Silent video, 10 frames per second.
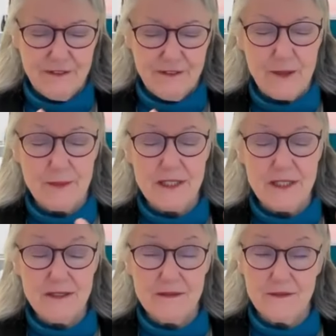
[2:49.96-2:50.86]

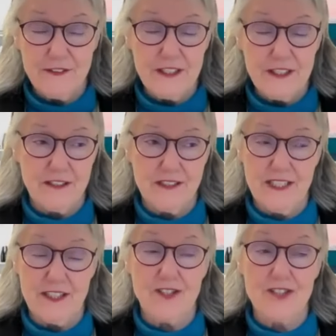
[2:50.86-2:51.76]
environment
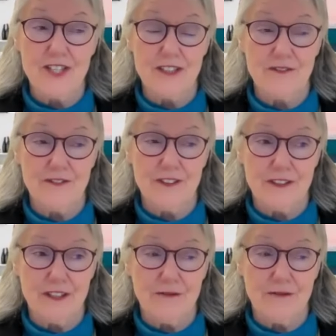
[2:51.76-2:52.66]
field, energetic
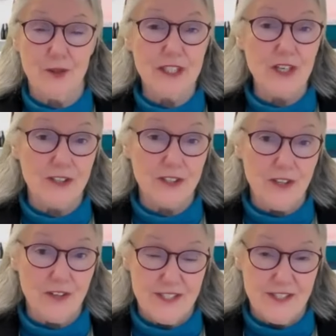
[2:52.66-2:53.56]
field of what we
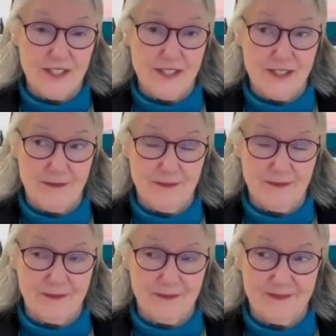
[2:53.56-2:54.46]
call
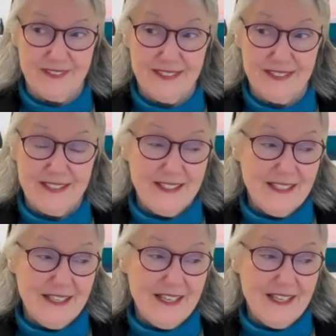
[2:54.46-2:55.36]
narcissism.
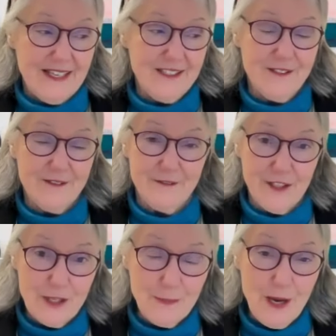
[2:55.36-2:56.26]
And it's
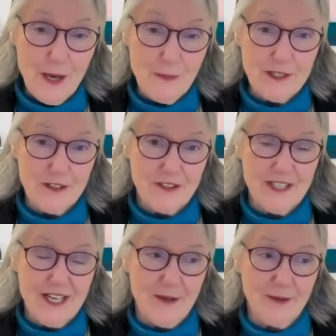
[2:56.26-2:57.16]
very
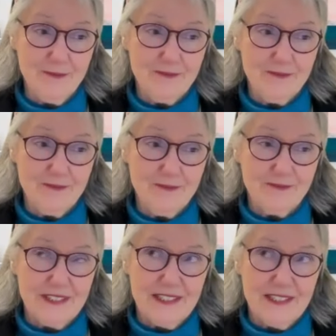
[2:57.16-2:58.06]
popular now.
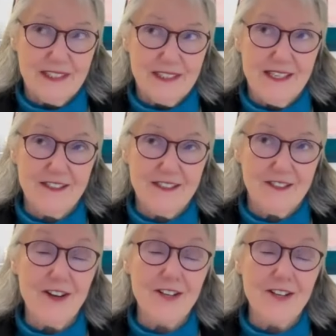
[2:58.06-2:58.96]
And I
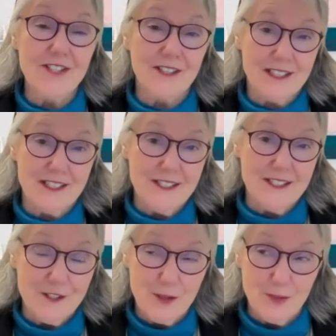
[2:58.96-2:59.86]
constantly,